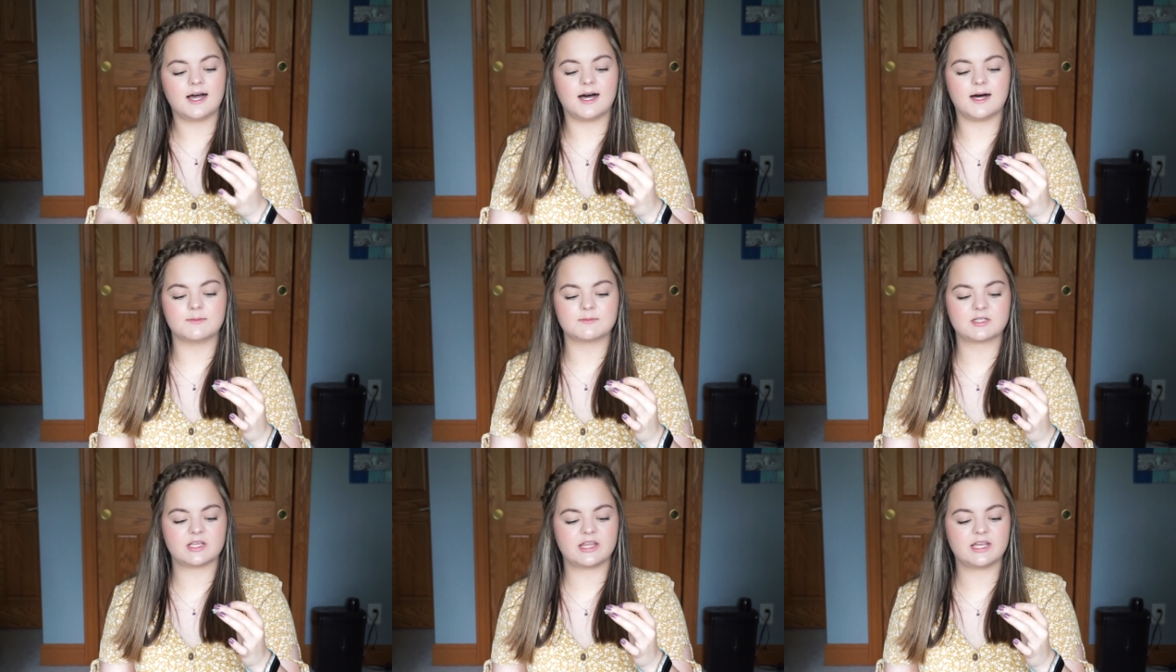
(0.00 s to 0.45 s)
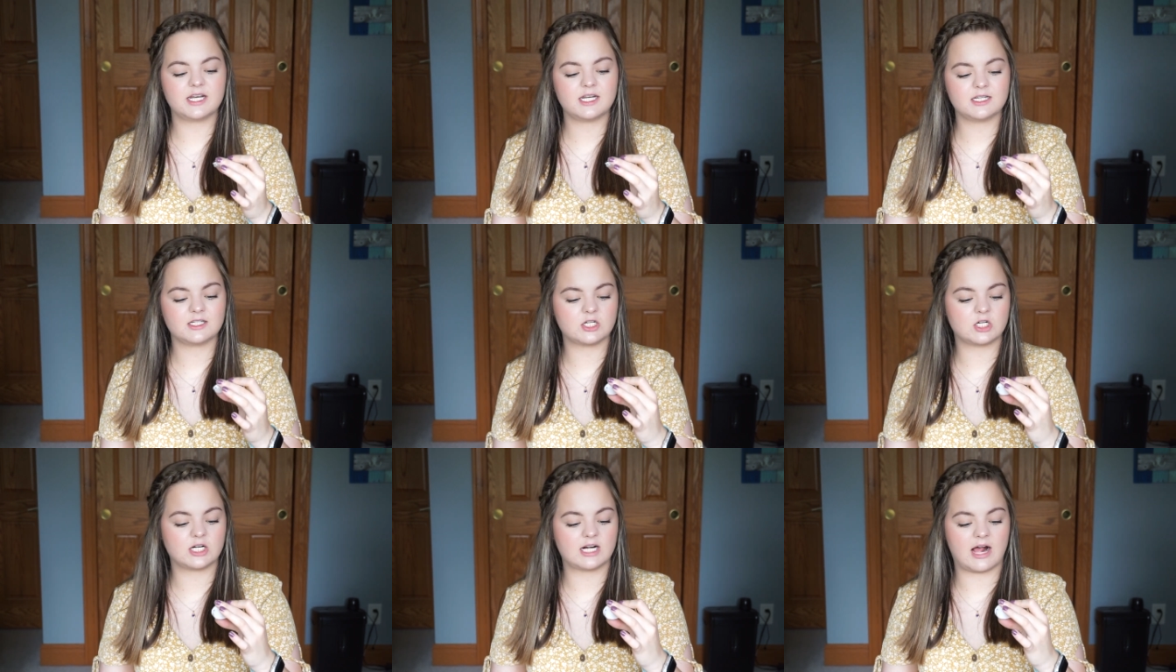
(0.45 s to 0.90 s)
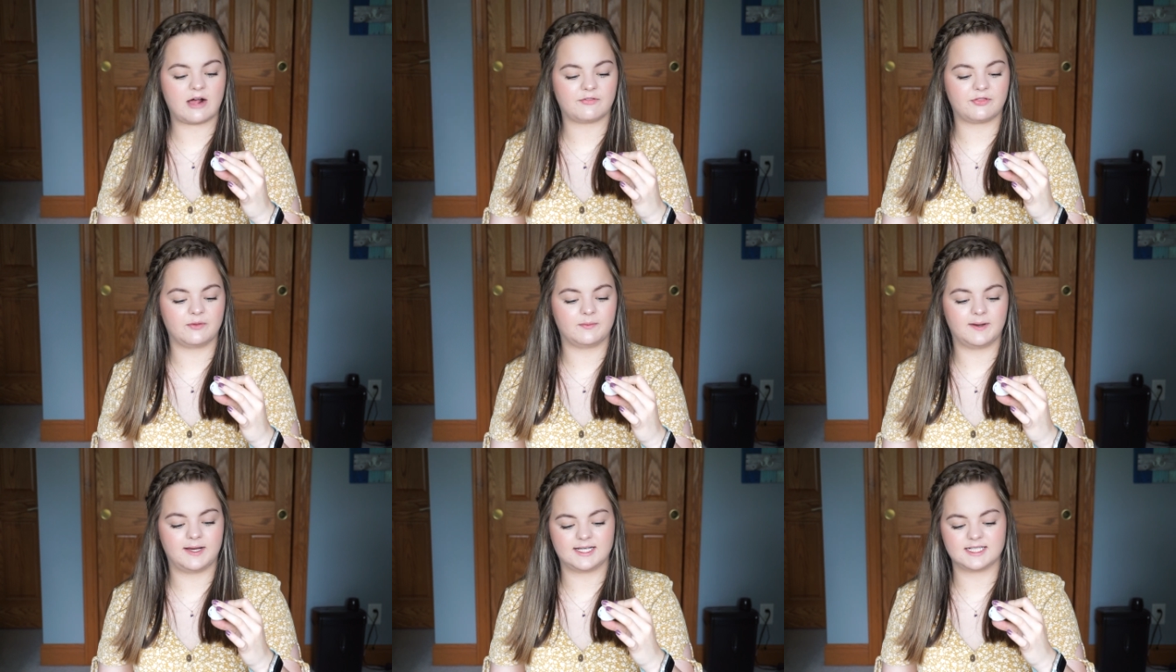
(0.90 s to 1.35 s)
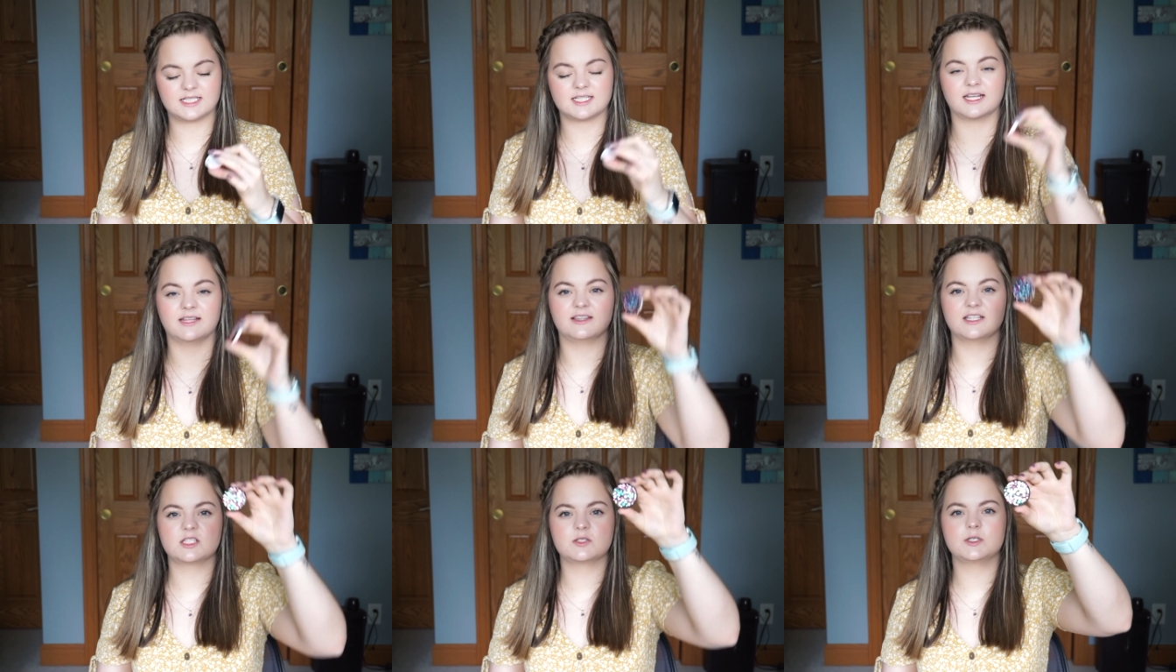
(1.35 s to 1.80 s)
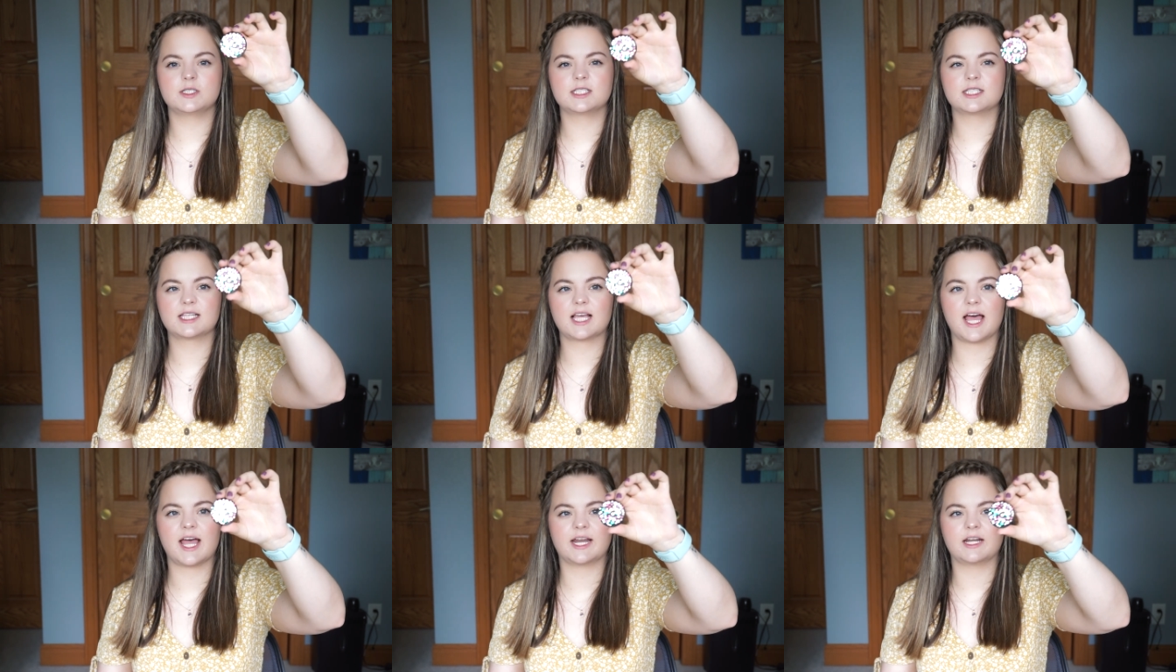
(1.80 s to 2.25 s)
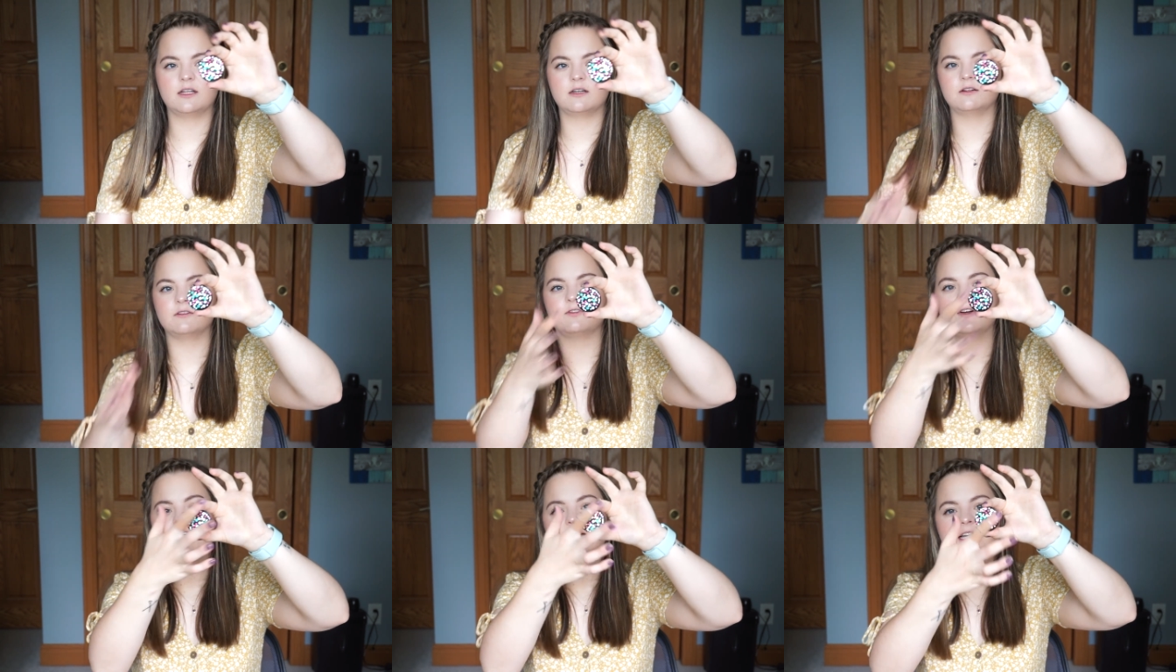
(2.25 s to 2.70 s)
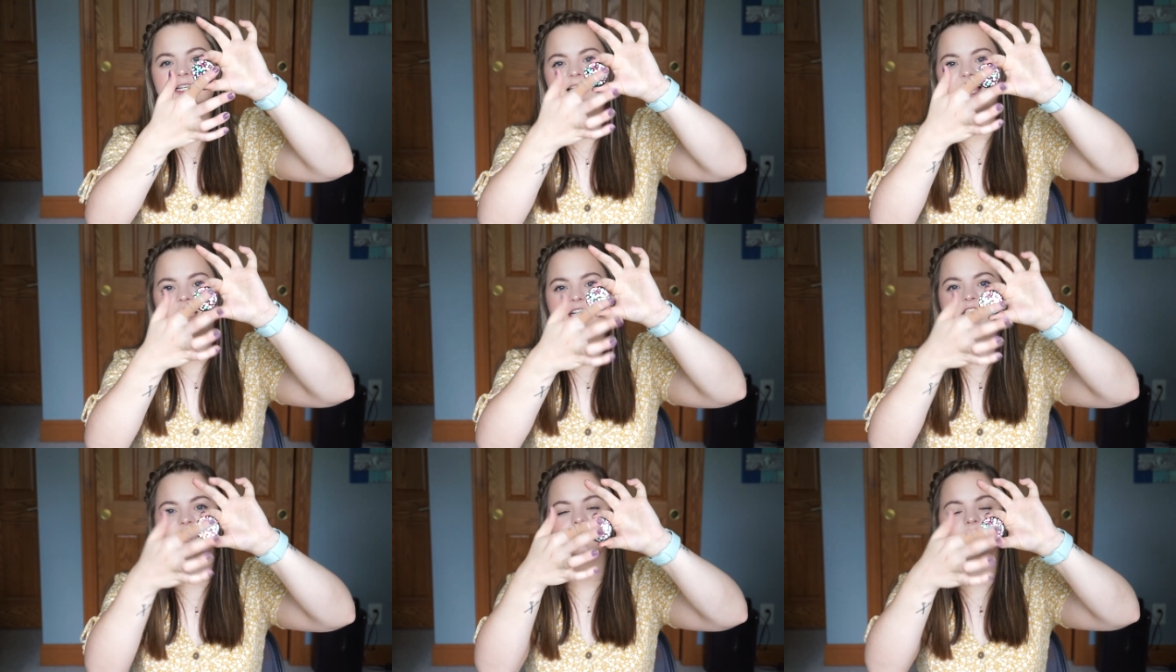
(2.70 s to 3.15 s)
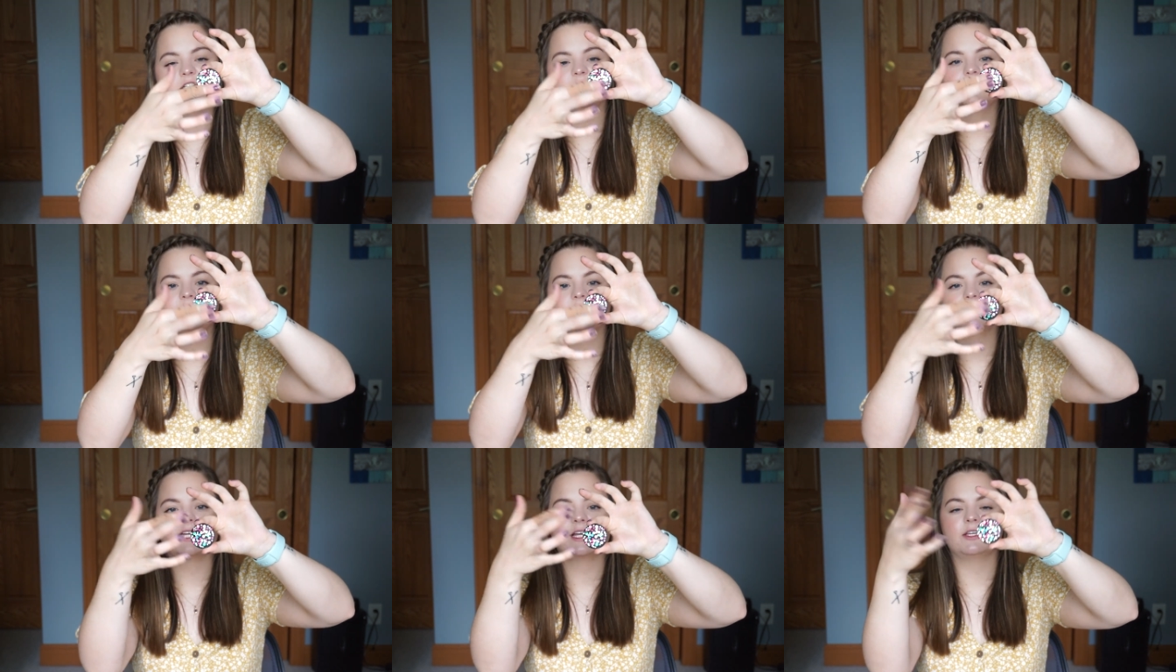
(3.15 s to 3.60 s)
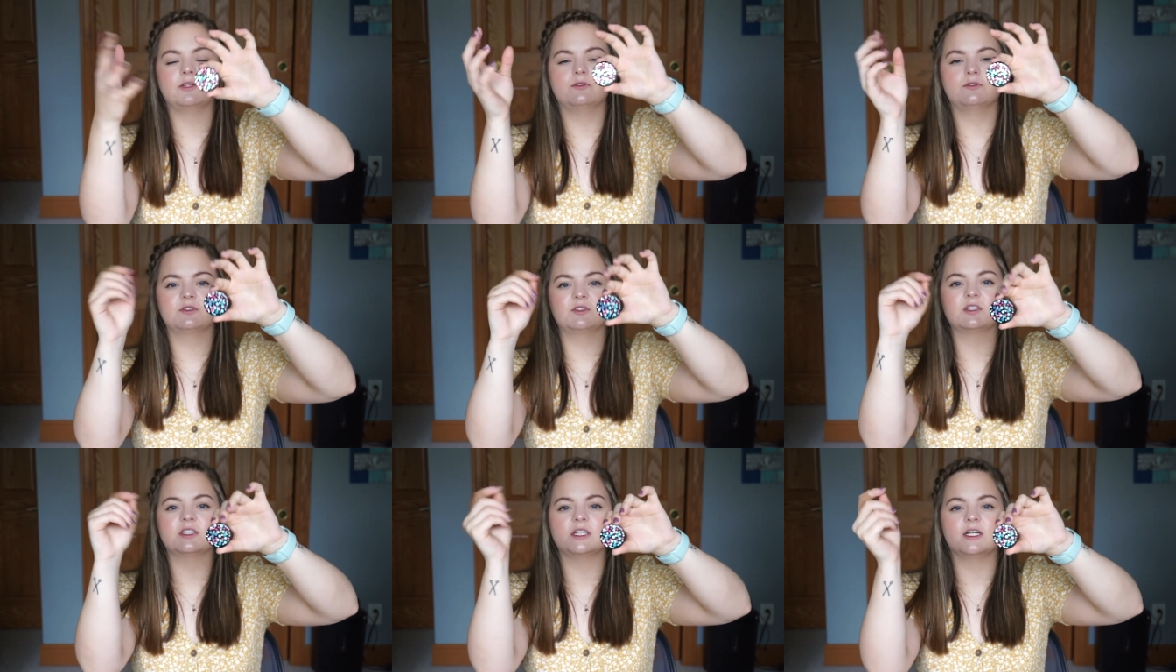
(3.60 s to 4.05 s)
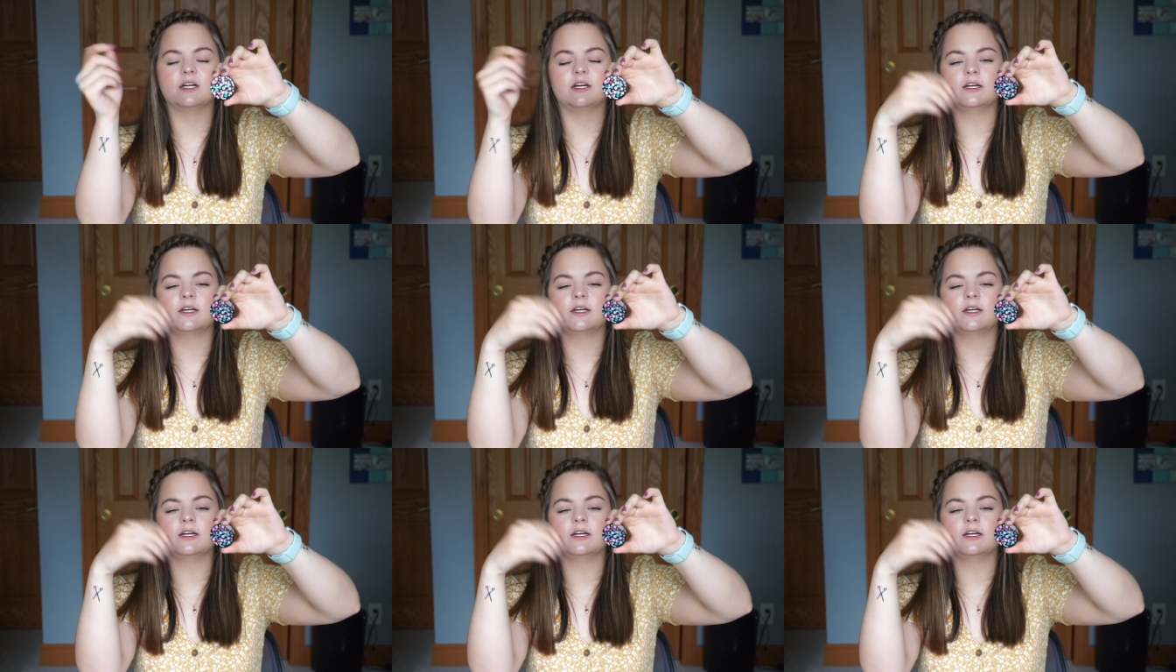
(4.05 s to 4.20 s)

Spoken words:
So they didn't turn out the best. And this one's kind of textured because I used